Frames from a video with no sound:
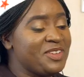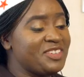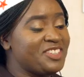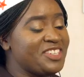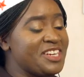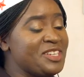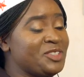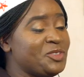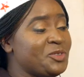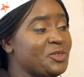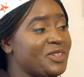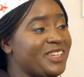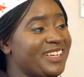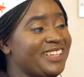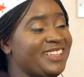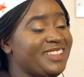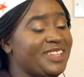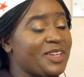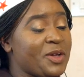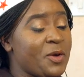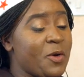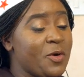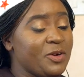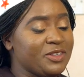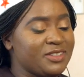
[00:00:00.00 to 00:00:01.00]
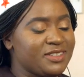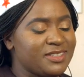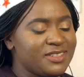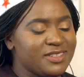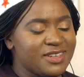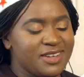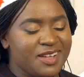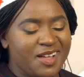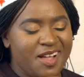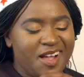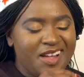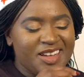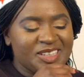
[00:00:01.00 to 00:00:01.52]
You're trying to kill the horse so
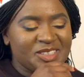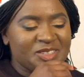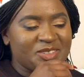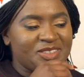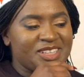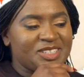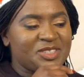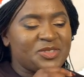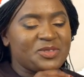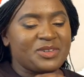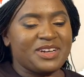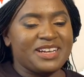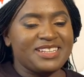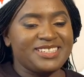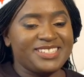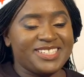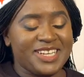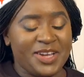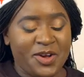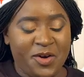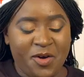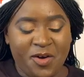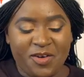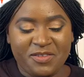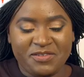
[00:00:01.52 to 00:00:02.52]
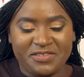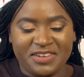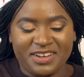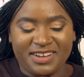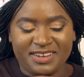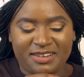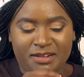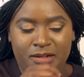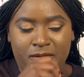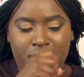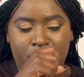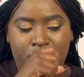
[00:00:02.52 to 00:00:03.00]
that you can take over.